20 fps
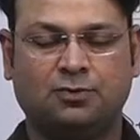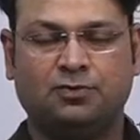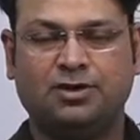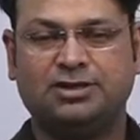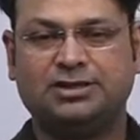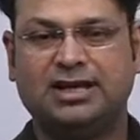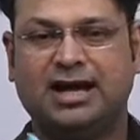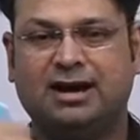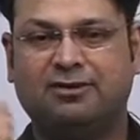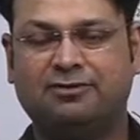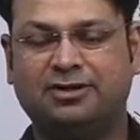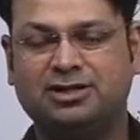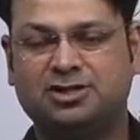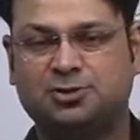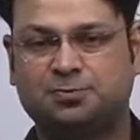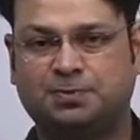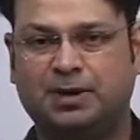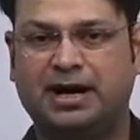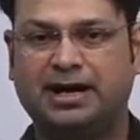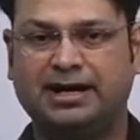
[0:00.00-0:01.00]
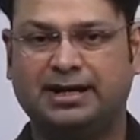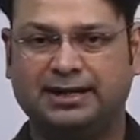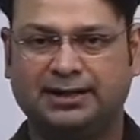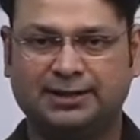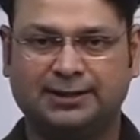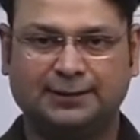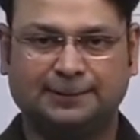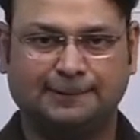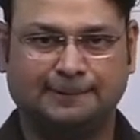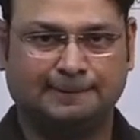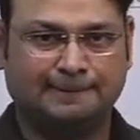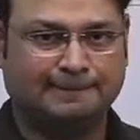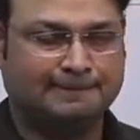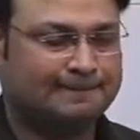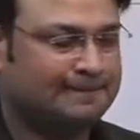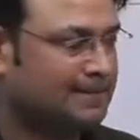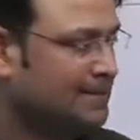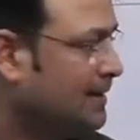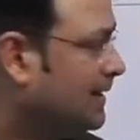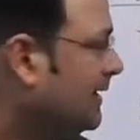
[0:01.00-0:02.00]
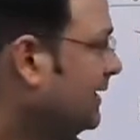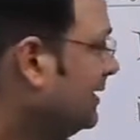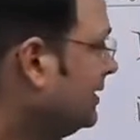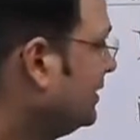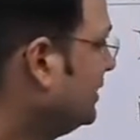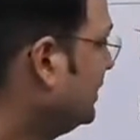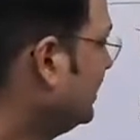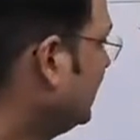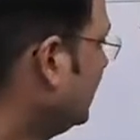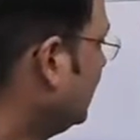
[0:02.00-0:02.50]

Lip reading: which have inspired, right?